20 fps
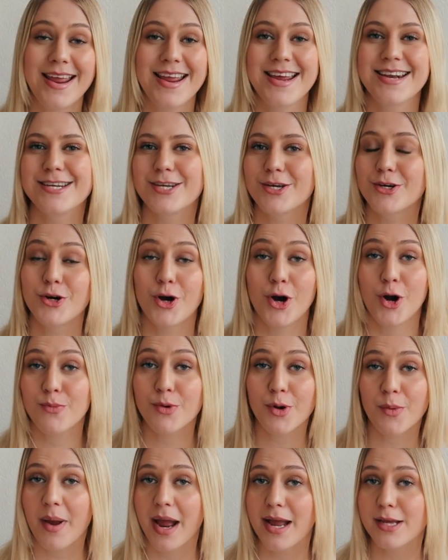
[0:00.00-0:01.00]
and
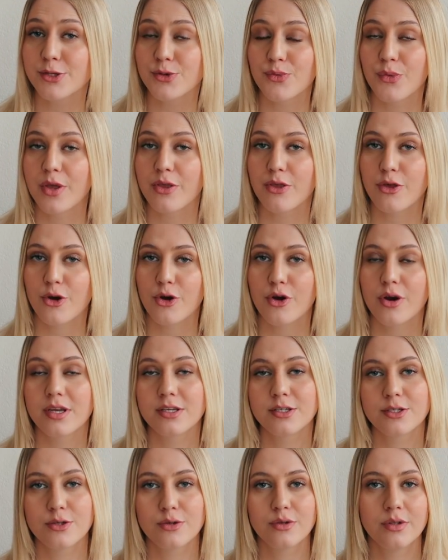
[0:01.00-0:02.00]
compromise with her
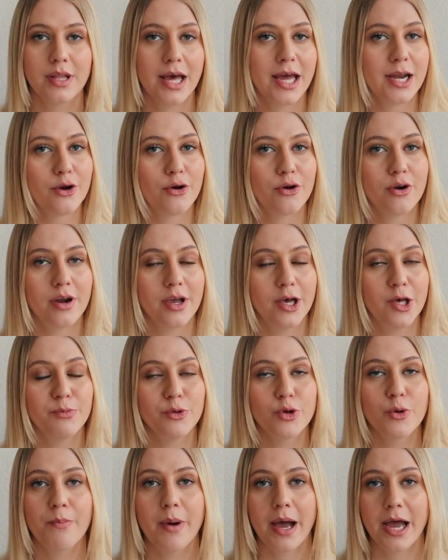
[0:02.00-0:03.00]
is to let her help
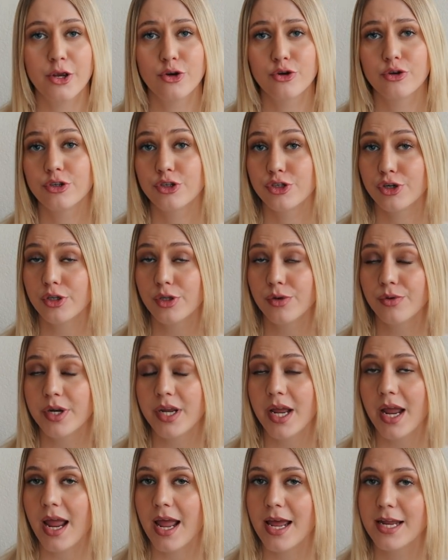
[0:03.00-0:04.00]
you buy your
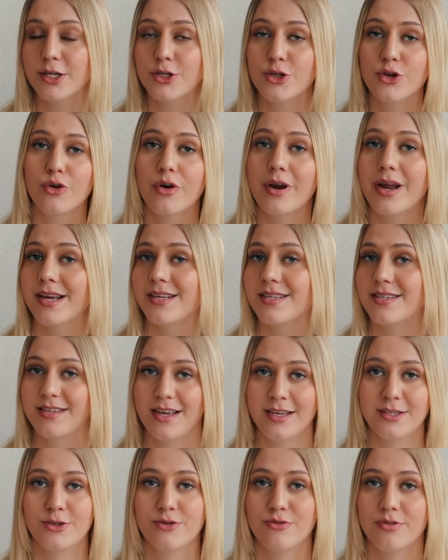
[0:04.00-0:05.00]
jewelry and your
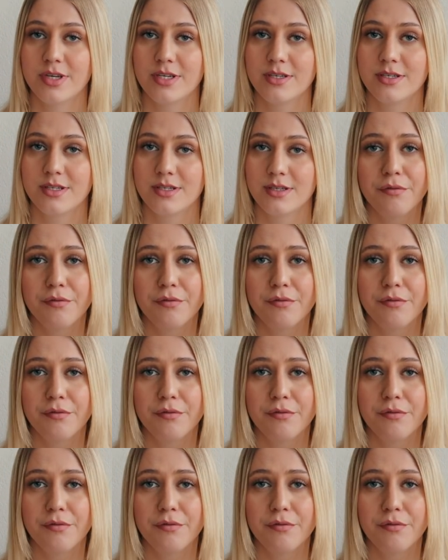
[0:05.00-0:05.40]
accessories.